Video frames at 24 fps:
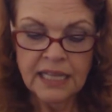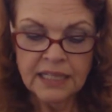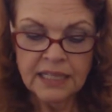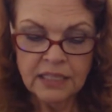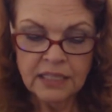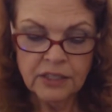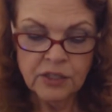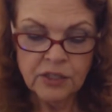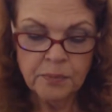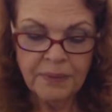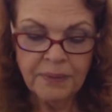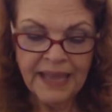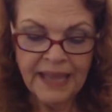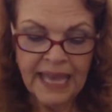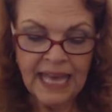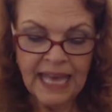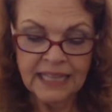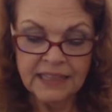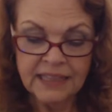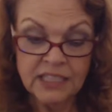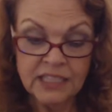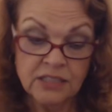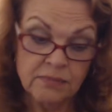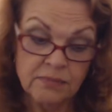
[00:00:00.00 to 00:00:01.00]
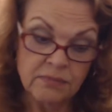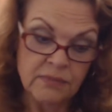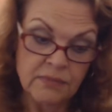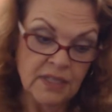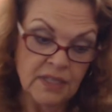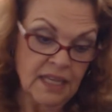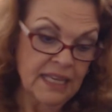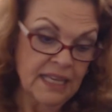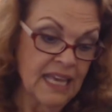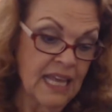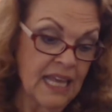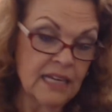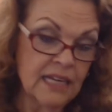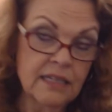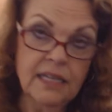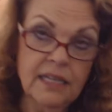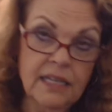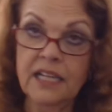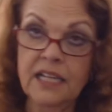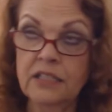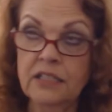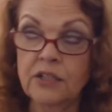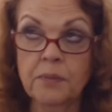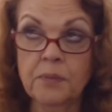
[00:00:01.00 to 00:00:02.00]
Your path is, again,
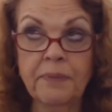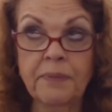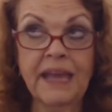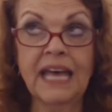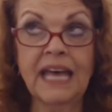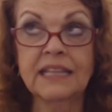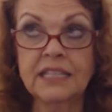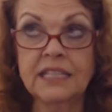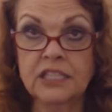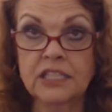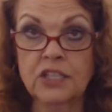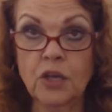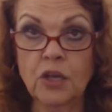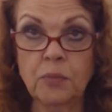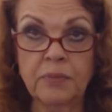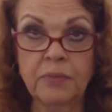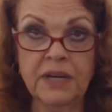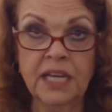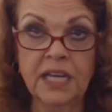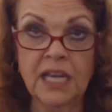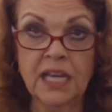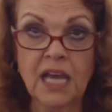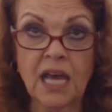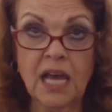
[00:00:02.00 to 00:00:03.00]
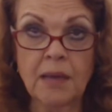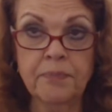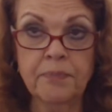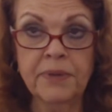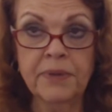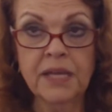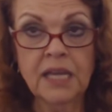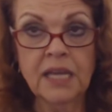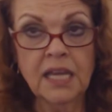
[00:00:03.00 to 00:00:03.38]
it, your path is opening up.